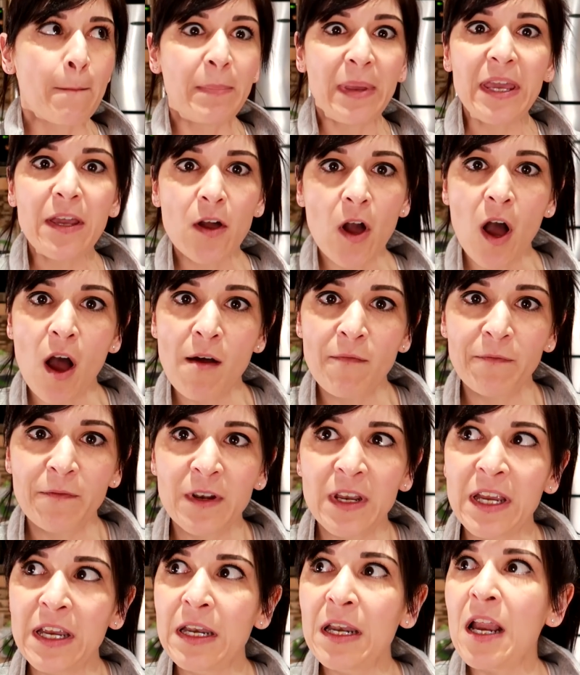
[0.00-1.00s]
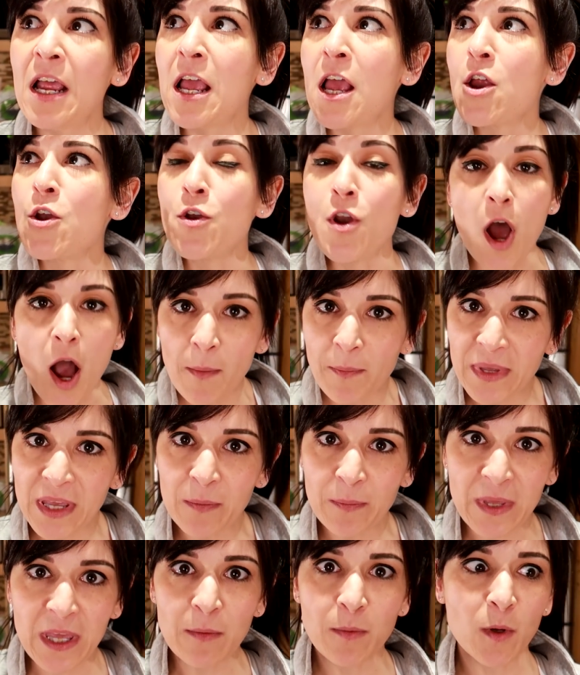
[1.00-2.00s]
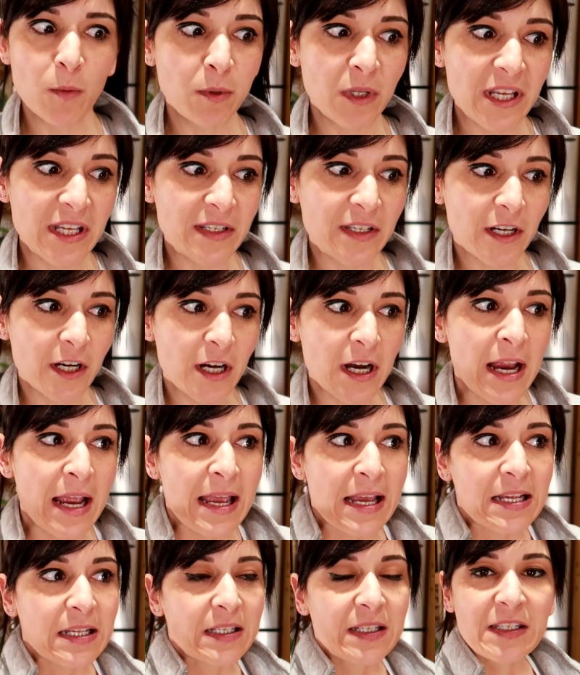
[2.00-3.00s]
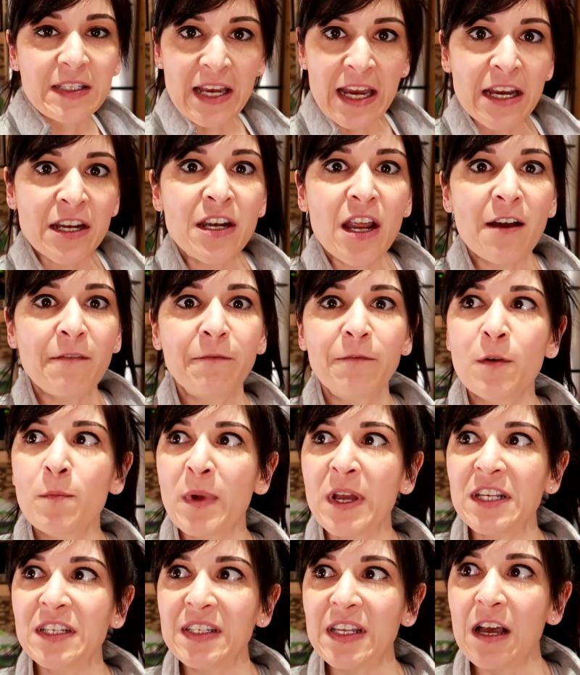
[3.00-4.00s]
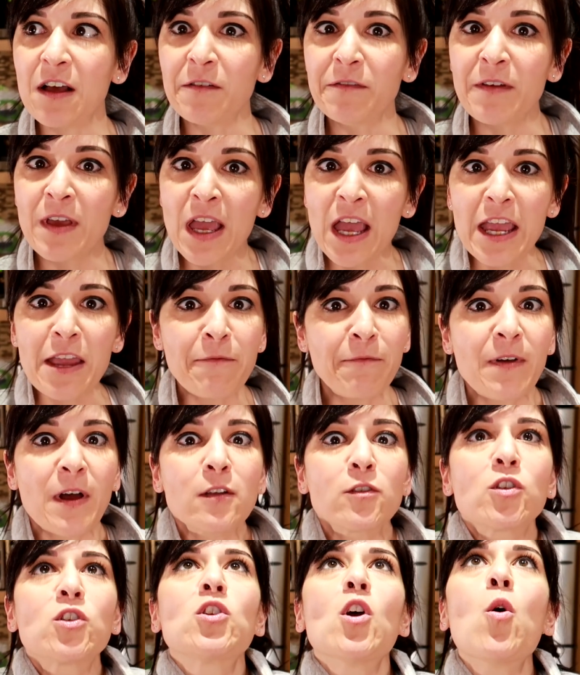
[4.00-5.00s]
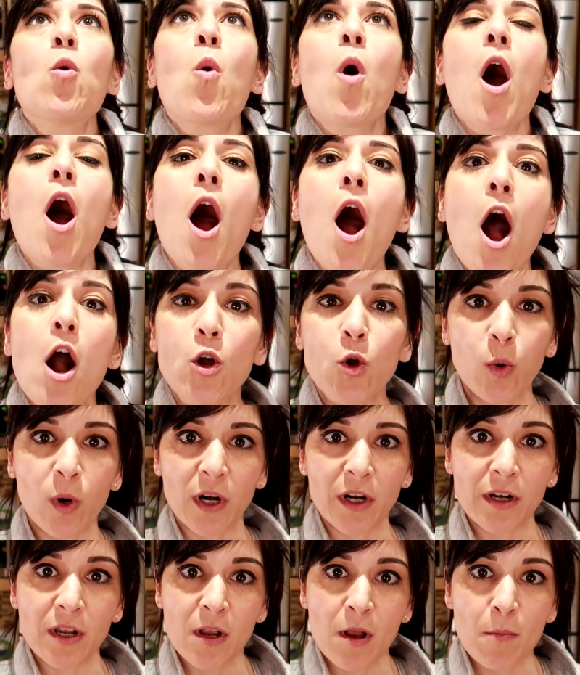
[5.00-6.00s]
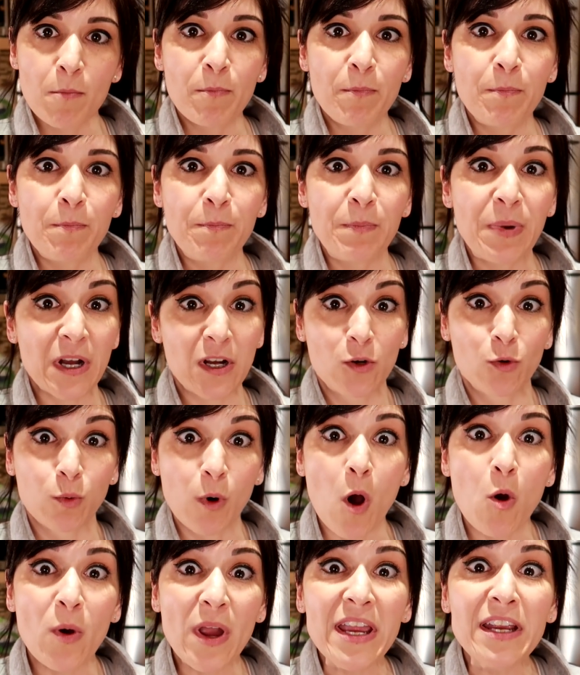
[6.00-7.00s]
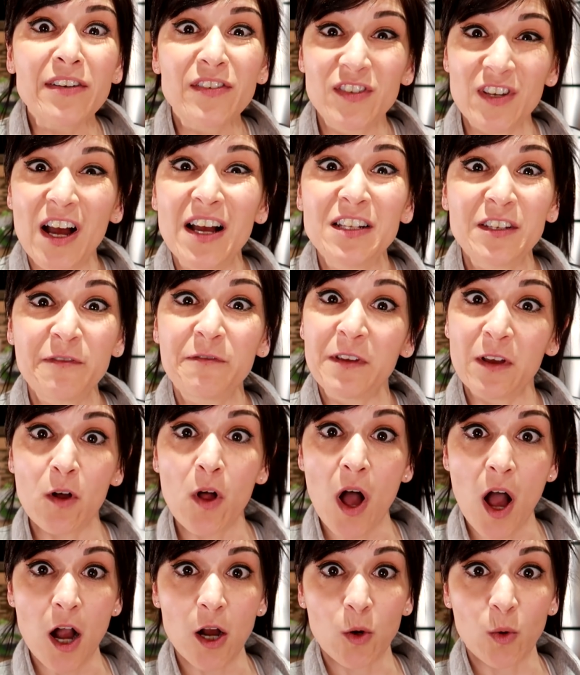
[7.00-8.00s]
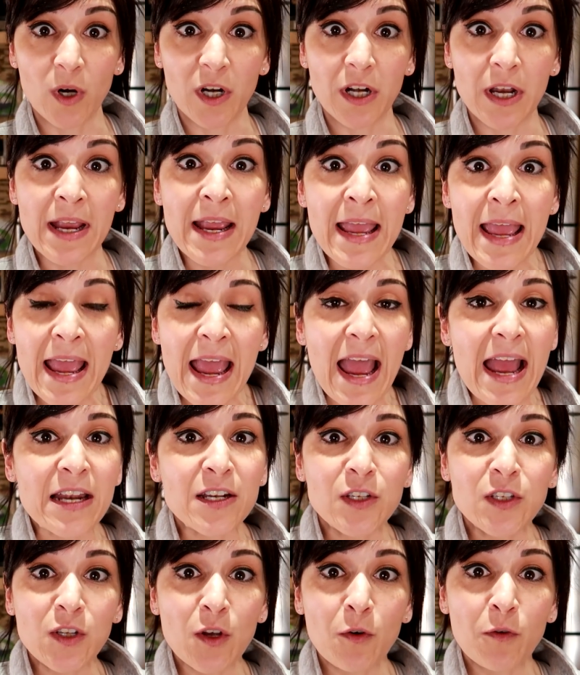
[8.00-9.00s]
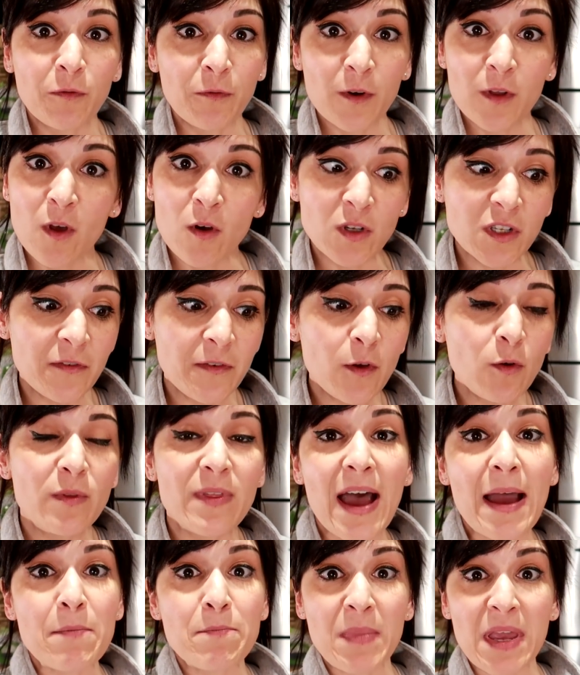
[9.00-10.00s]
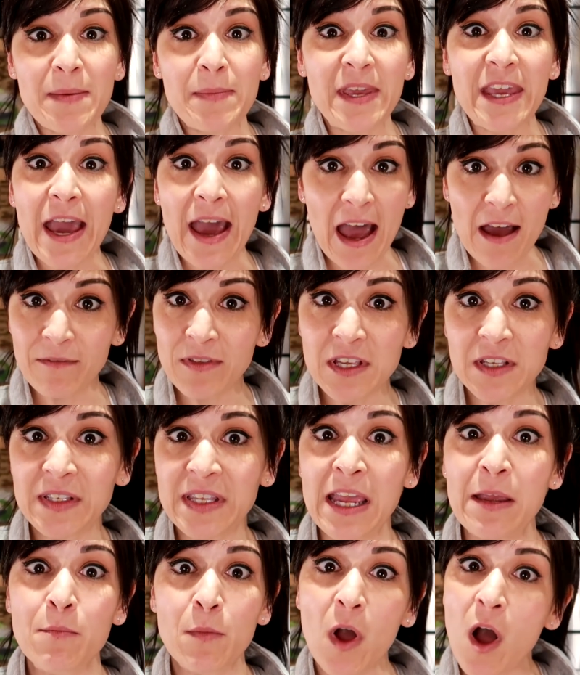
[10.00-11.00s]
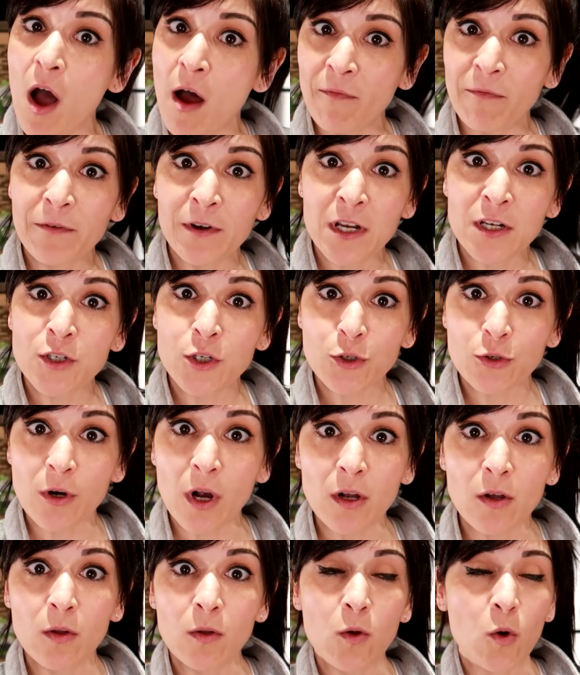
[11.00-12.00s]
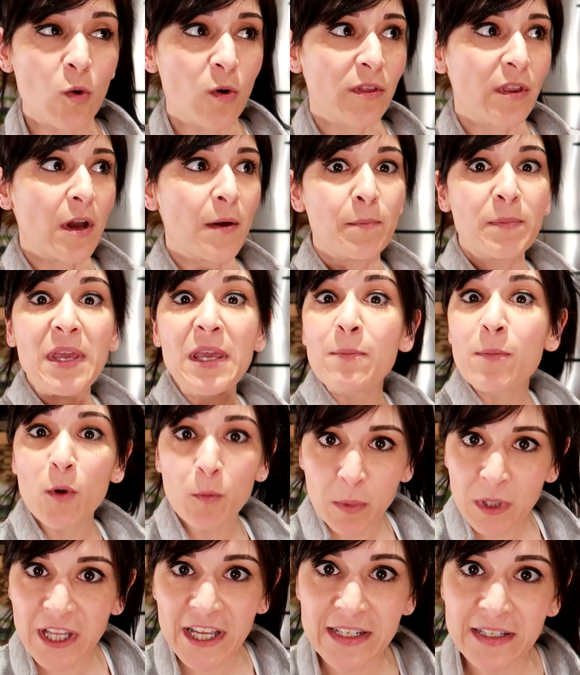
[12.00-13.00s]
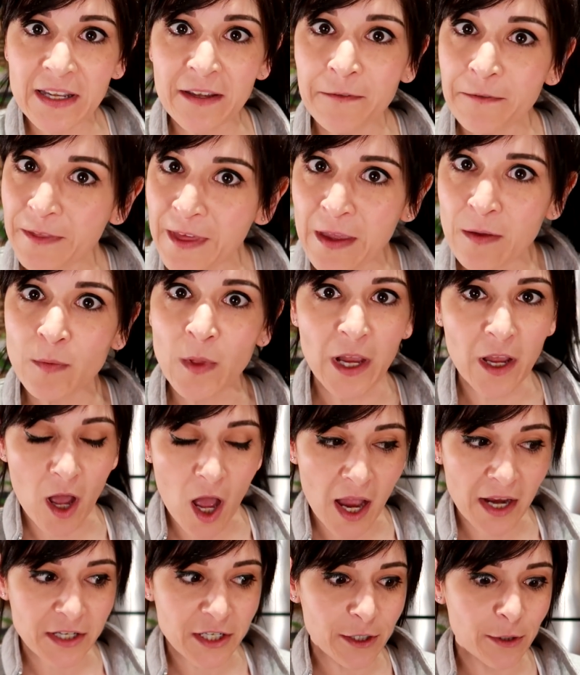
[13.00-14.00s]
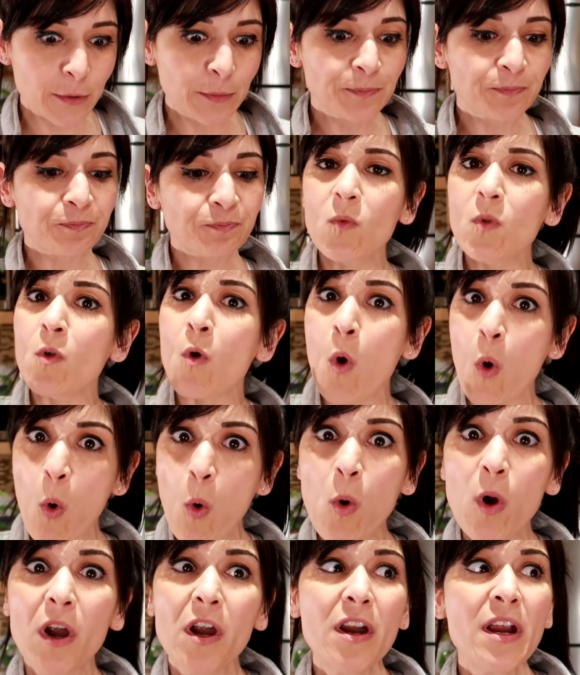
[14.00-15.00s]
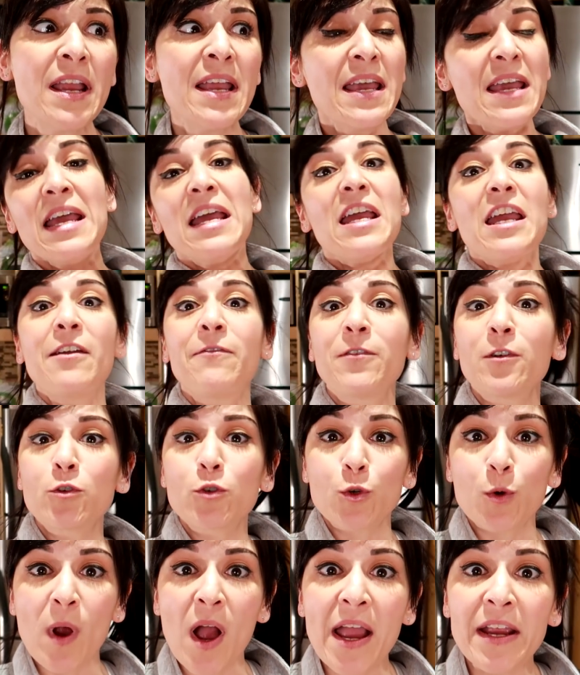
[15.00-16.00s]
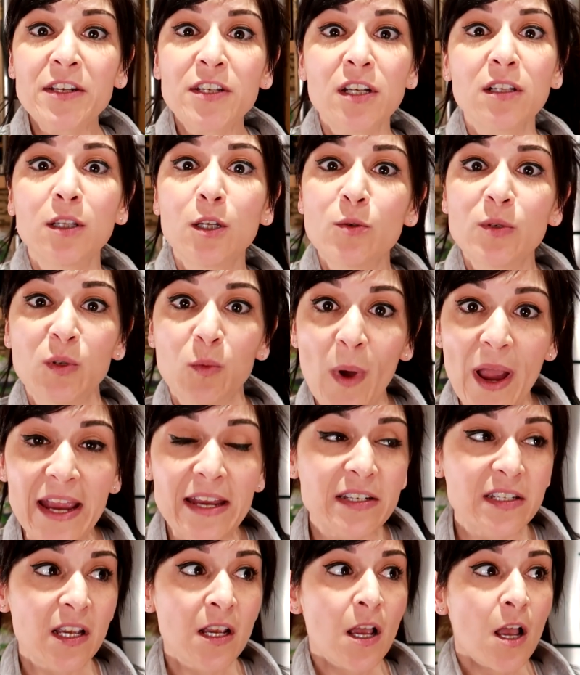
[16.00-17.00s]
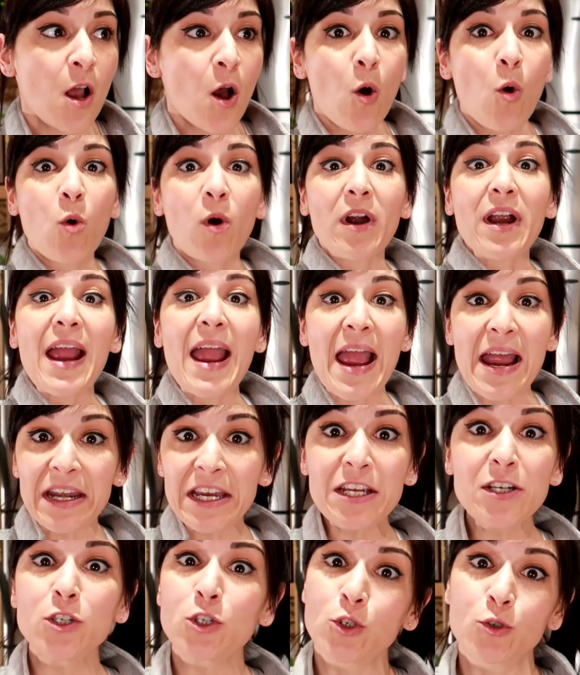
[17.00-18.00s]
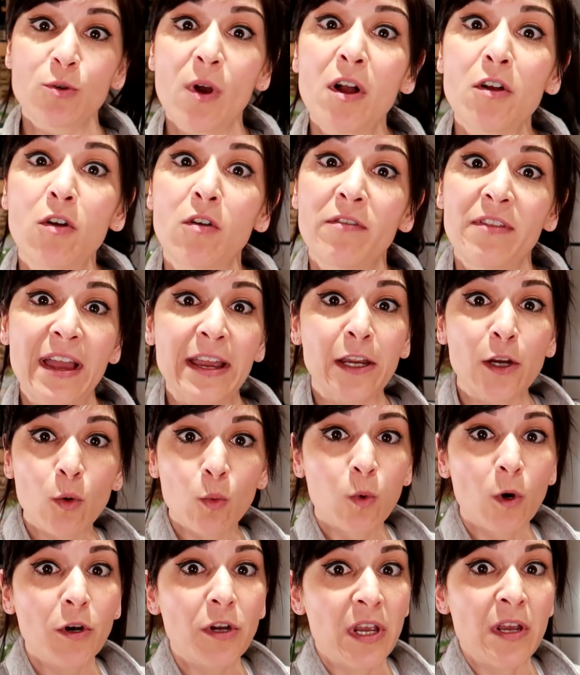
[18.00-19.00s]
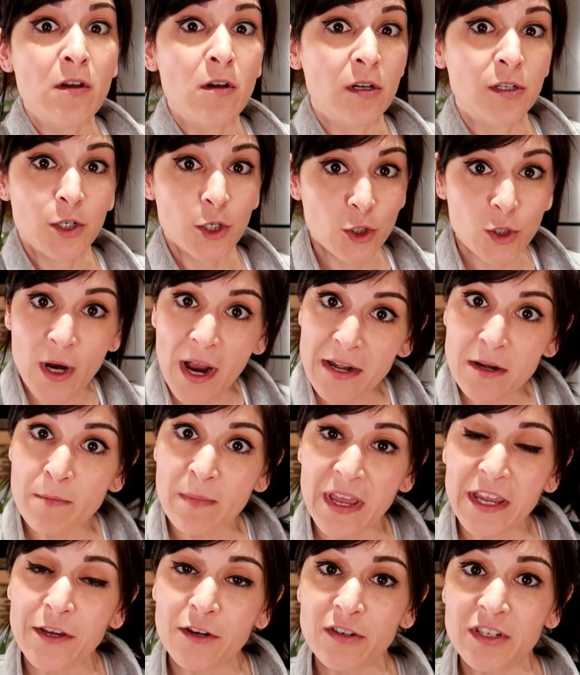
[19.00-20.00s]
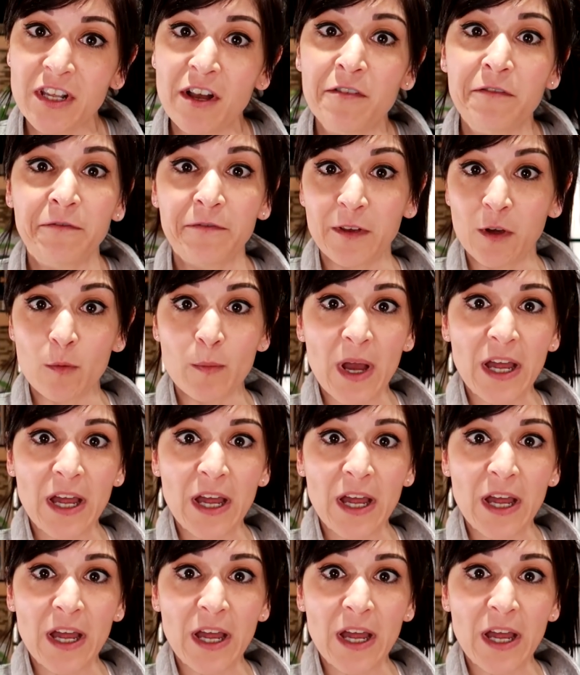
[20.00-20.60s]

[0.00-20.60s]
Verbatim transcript: be confident, not be a people pleaser, stand up for myself. It felt so awkward but growing does feel awkward. And so for those of you that maybe have the same confidence struggle or the people pleasing thing like I do, or if you're trying to lose weight or any struggle that you're working on to try to make yourself feel